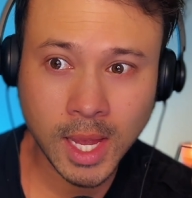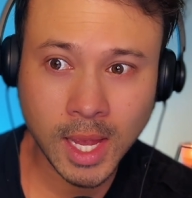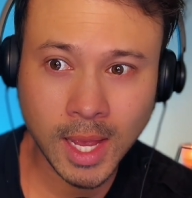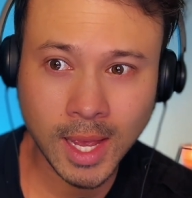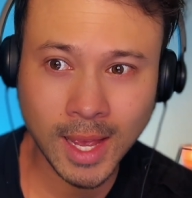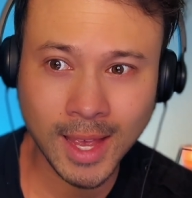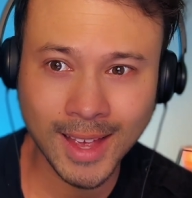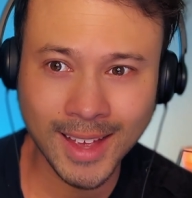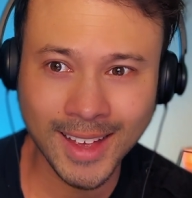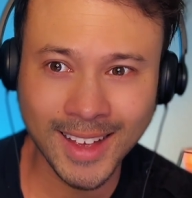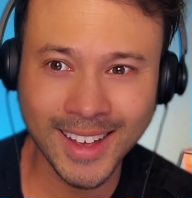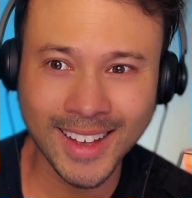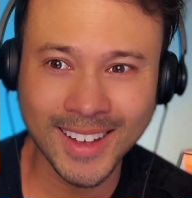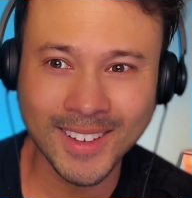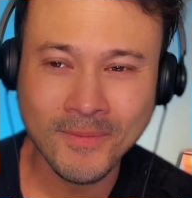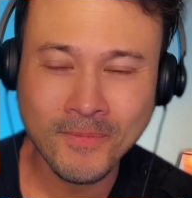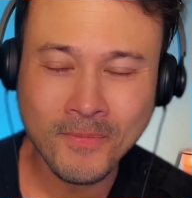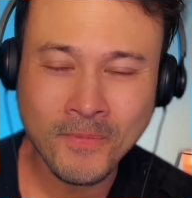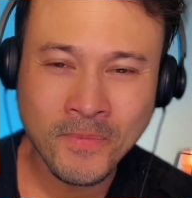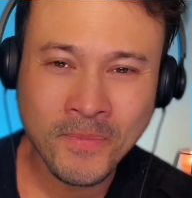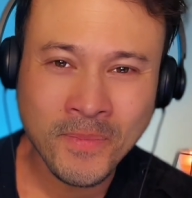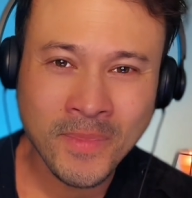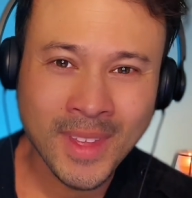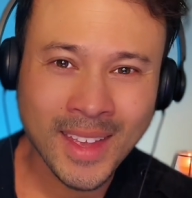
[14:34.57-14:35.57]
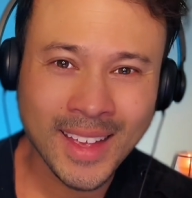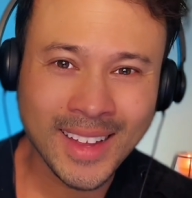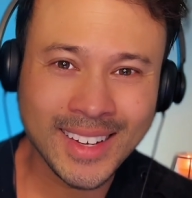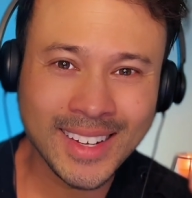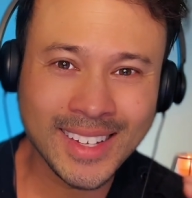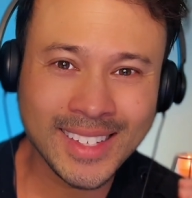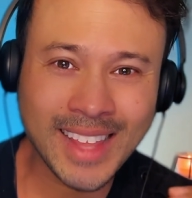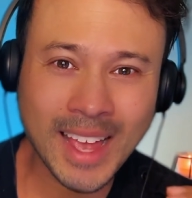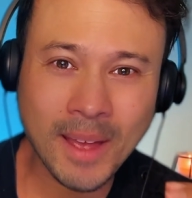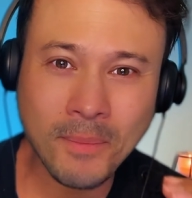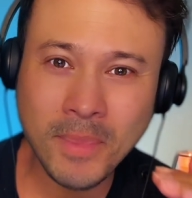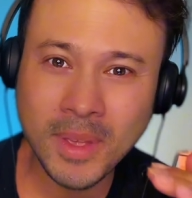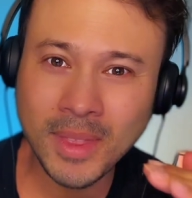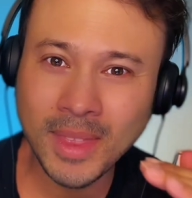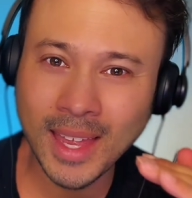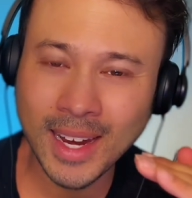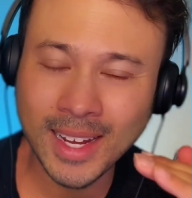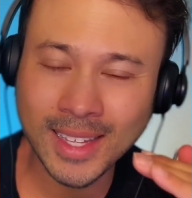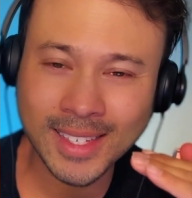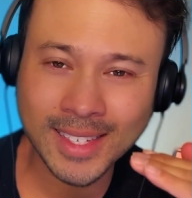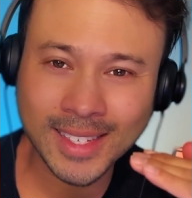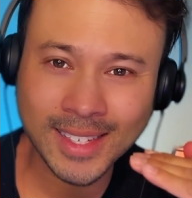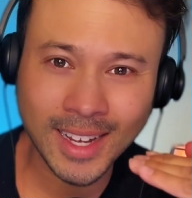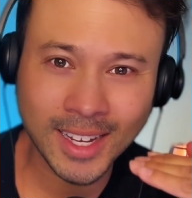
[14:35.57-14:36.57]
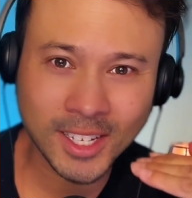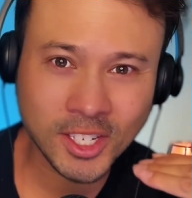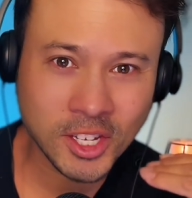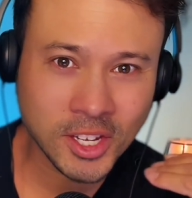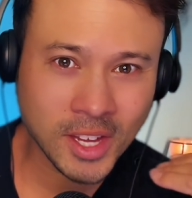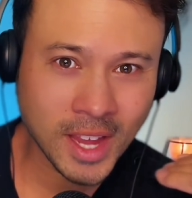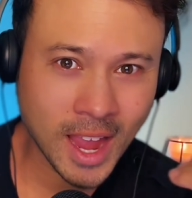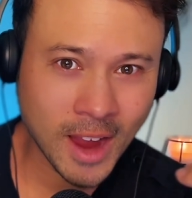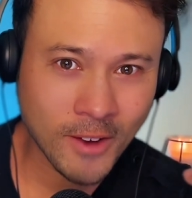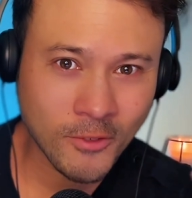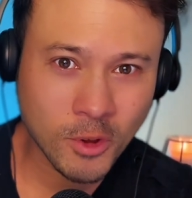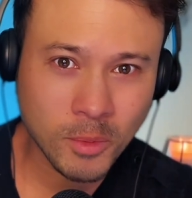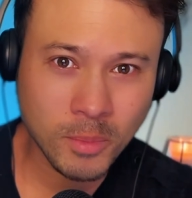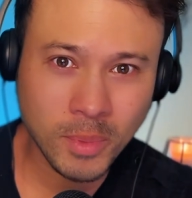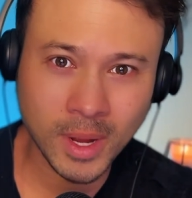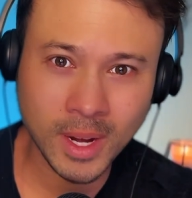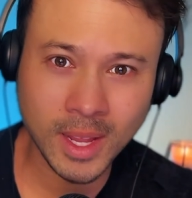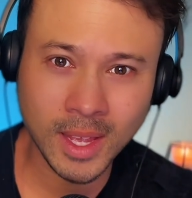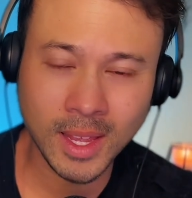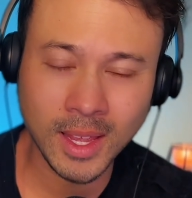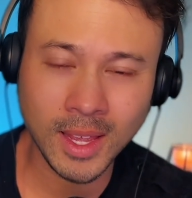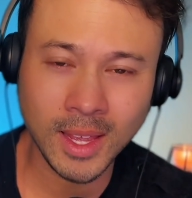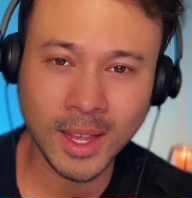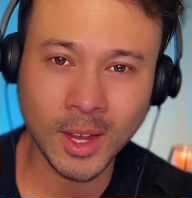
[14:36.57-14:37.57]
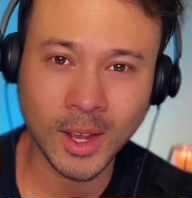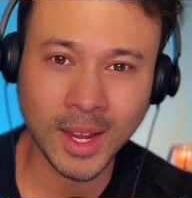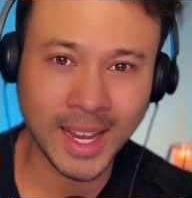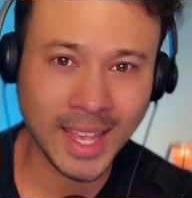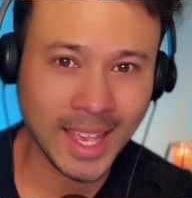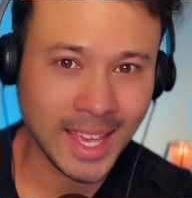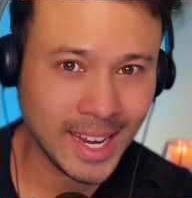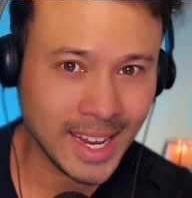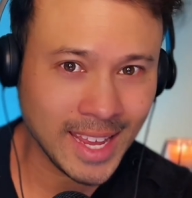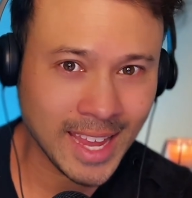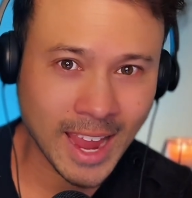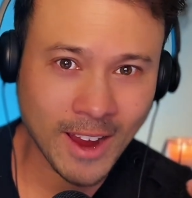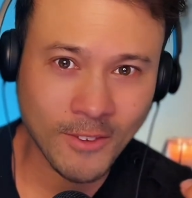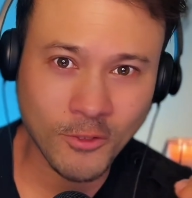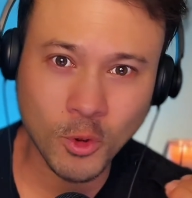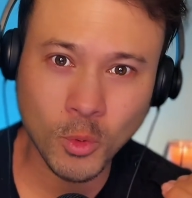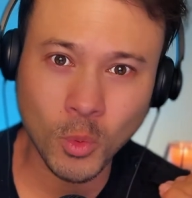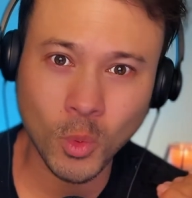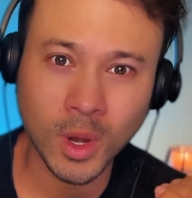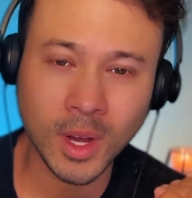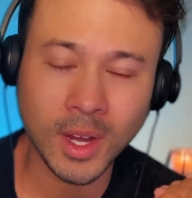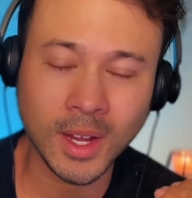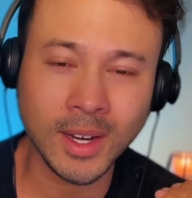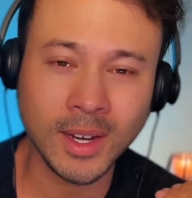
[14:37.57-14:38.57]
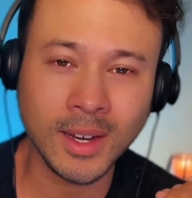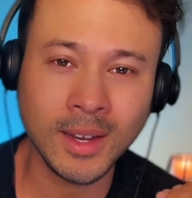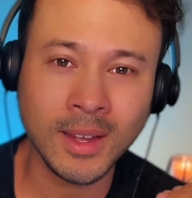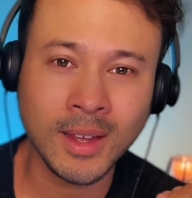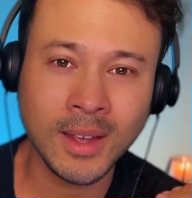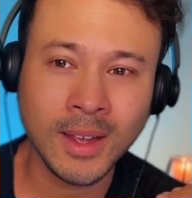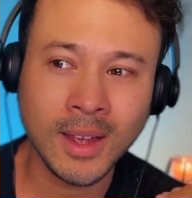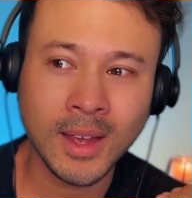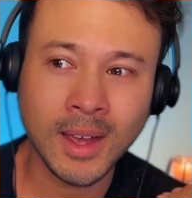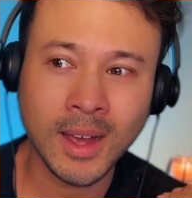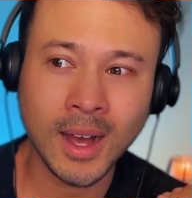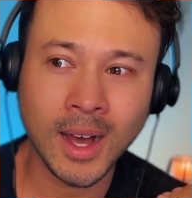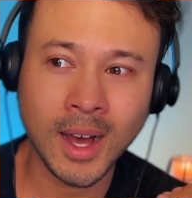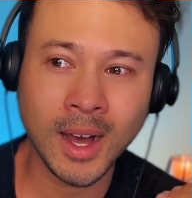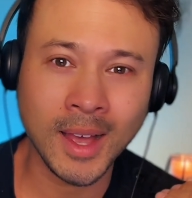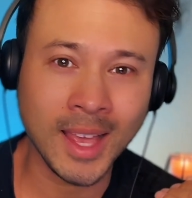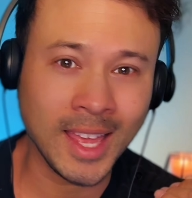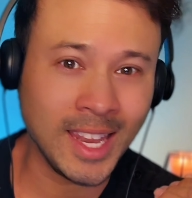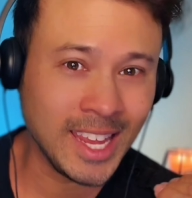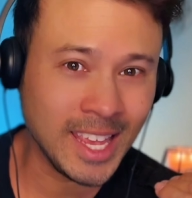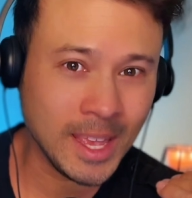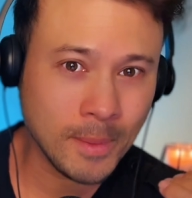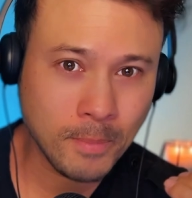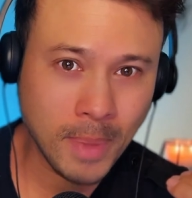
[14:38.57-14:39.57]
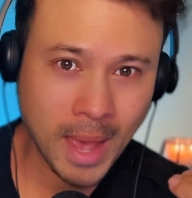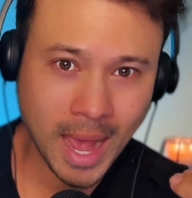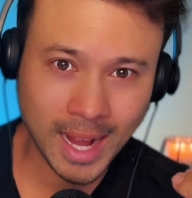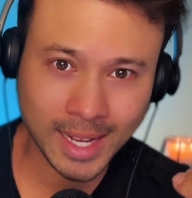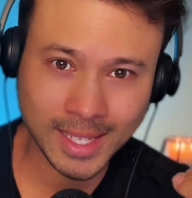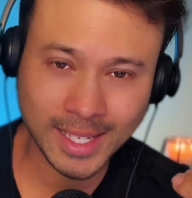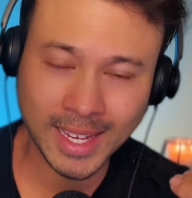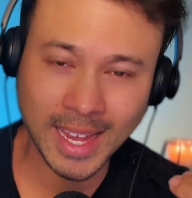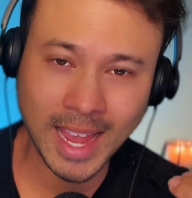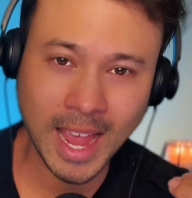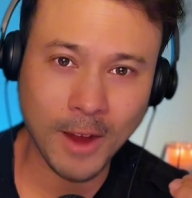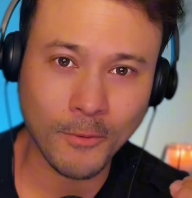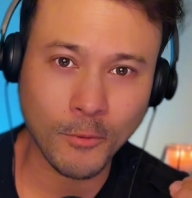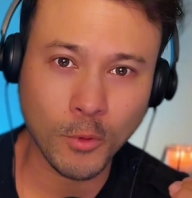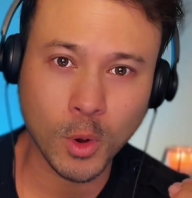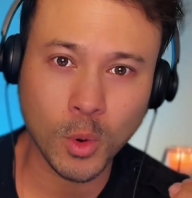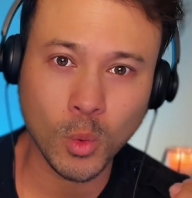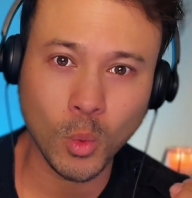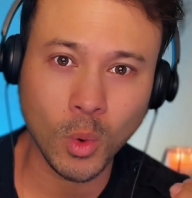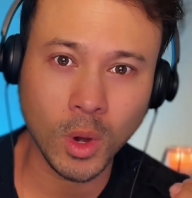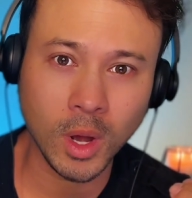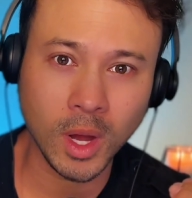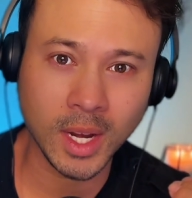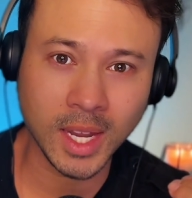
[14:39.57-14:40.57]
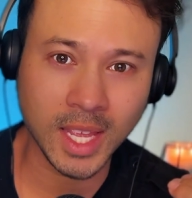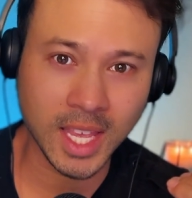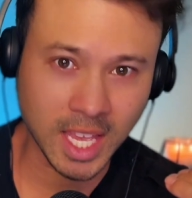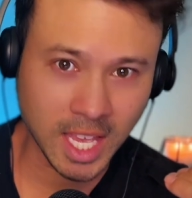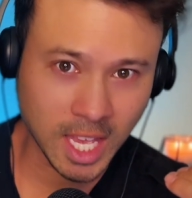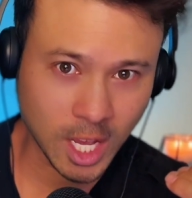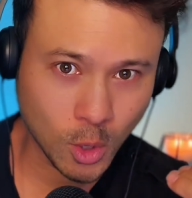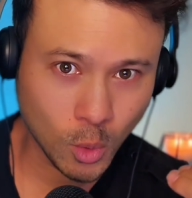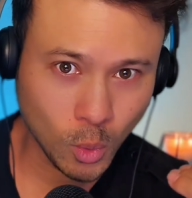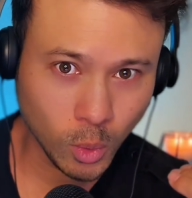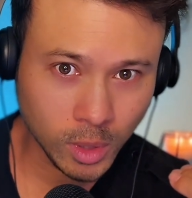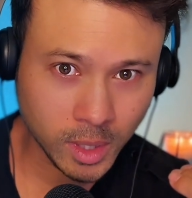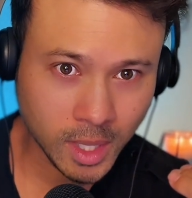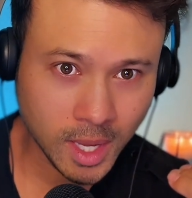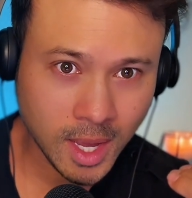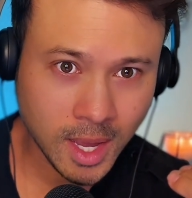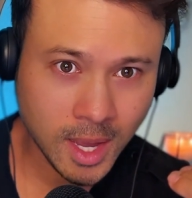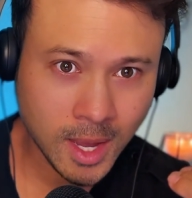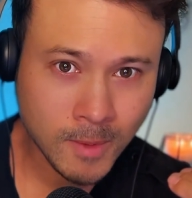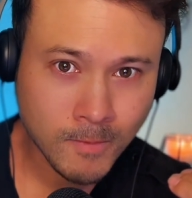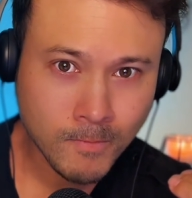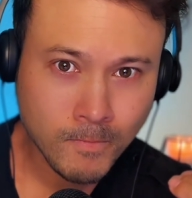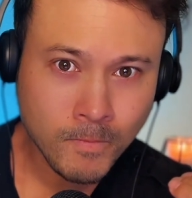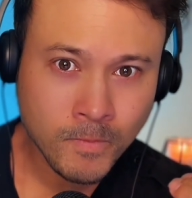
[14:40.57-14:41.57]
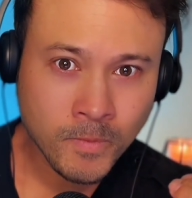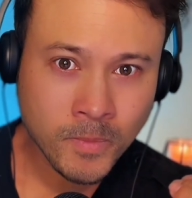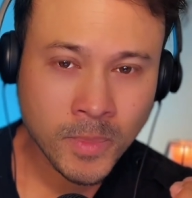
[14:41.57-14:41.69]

does that mean that it's touching everybody and hitting everyone and impacting everyone equally?